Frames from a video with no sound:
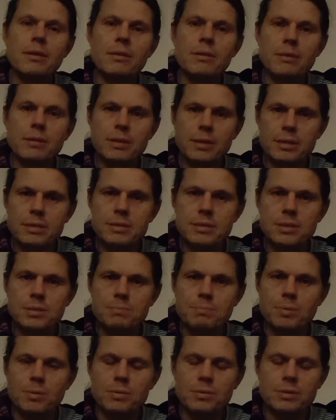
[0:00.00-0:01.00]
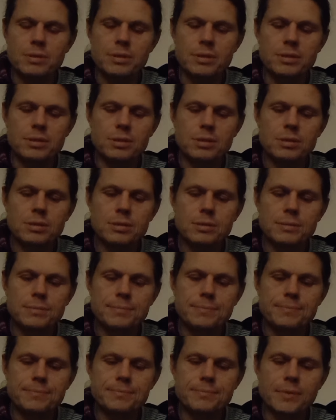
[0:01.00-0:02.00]
this is bondage
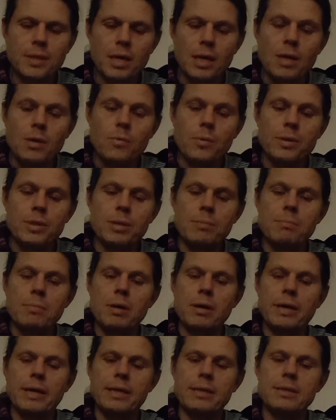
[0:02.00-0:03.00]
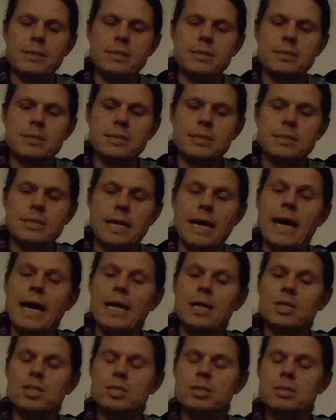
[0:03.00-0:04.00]
when the mind is
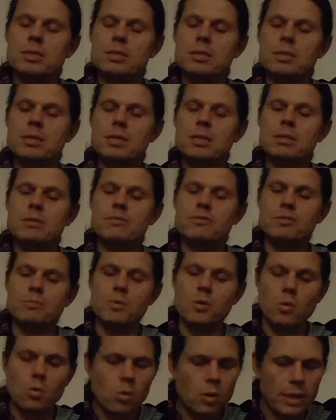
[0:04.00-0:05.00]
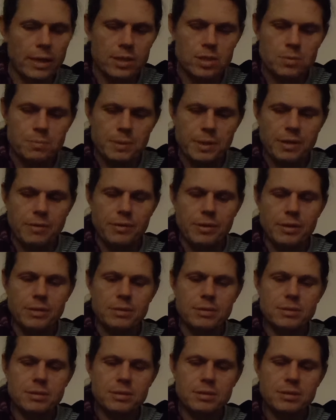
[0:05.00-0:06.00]
detached from all
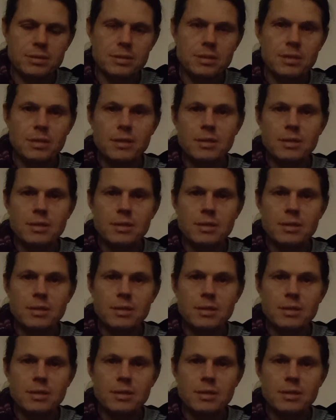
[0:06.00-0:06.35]
experience,